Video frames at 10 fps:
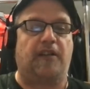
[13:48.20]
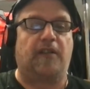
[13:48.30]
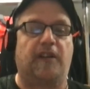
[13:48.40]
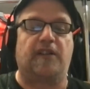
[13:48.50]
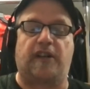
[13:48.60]

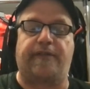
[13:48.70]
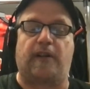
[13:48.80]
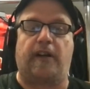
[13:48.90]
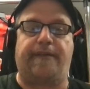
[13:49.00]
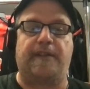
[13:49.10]
in a tough
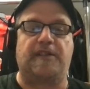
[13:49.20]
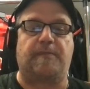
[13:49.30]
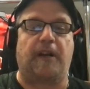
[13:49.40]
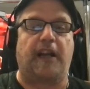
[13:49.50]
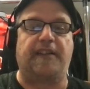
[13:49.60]
conference,
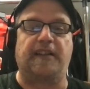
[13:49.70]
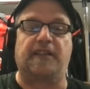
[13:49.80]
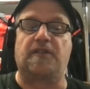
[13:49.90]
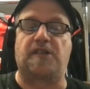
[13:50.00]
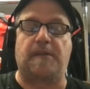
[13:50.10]
but I think
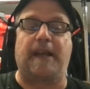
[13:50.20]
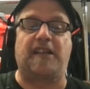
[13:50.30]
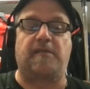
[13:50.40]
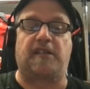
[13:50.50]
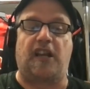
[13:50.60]
that there's some
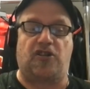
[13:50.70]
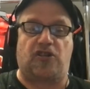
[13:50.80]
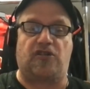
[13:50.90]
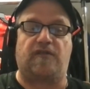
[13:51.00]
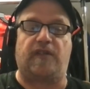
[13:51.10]

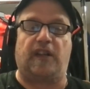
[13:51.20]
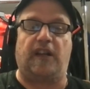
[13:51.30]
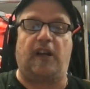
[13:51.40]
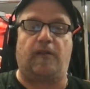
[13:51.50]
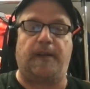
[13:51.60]
expectations in
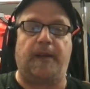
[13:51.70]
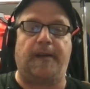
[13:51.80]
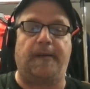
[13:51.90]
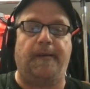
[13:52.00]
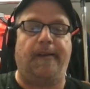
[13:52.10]

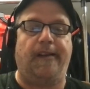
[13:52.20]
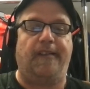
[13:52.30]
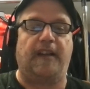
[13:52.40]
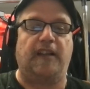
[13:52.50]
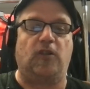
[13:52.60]
Philadelphia
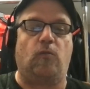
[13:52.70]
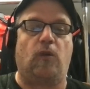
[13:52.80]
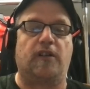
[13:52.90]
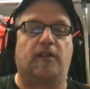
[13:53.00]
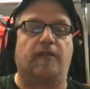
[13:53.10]
that you
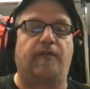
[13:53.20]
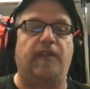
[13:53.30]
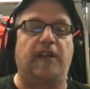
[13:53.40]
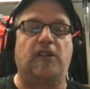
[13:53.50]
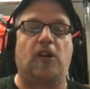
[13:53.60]
wonder if
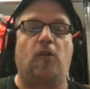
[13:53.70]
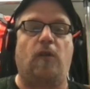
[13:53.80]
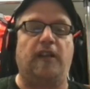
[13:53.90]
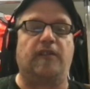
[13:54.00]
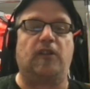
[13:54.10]

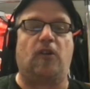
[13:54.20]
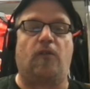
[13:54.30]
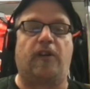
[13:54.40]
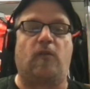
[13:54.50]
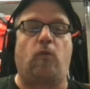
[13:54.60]
Vigneault, even though
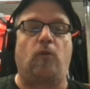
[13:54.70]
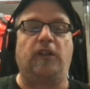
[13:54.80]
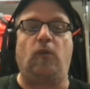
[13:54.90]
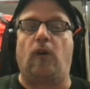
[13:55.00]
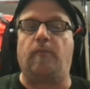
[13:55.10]
they're
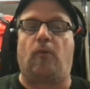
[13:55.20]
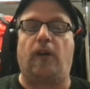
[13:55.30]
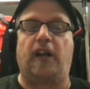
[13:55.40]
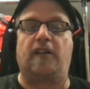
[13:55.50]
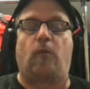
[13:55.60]
only 1
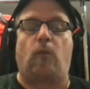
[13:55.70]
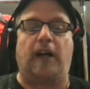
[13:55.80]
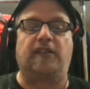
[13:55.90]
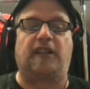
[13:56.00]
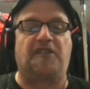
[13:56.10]
point out of a
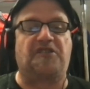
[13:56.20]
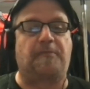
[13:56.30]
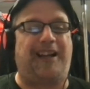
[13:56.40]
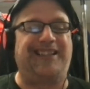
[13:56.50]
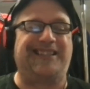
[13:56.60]
wild card
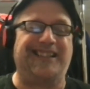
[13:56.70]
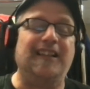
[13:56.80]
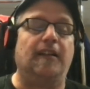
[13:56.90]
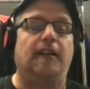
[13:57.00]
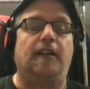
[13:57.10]
spot,
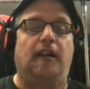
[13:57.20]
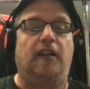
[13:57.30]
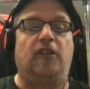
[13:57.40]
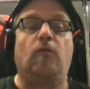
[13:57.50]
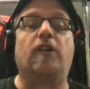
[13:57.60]

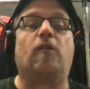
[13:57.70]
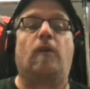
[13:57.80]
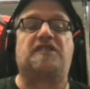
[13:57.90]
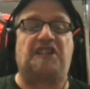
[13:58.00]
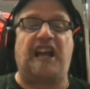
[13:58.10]
you wonder
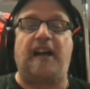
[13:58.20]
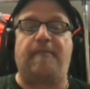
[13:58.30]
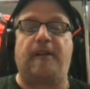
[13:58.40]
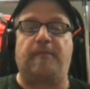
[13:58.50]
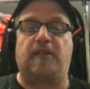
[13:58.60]
what's going to
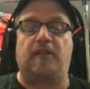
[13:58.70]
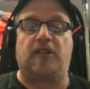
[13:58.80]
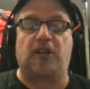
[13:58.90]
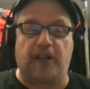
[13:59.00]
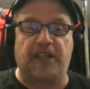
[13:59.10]
happen. I'm
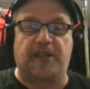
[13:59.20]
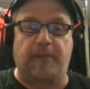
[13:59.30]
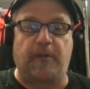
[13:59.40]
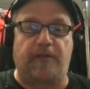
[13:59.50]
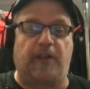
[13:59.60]
curious
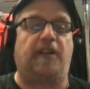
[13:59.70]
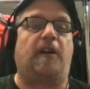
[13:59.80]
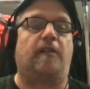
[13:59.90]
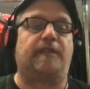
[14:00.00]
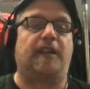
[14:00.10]
about
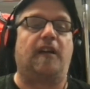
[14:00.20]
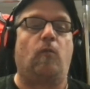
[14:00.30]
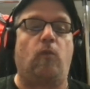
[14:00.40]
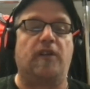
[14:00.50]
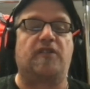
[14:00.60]
Philadelphia,
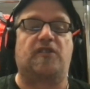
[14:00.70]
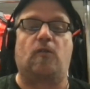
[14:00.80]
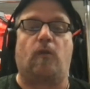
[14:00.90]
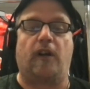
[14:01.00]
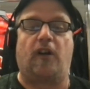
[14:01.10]
what's
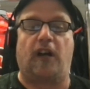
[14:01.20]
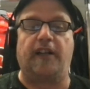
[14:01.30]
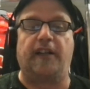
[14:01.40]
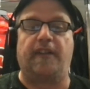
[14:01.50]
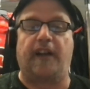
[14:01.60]
going
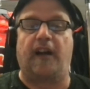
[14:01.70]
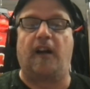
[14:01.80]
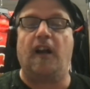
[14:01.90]
on there.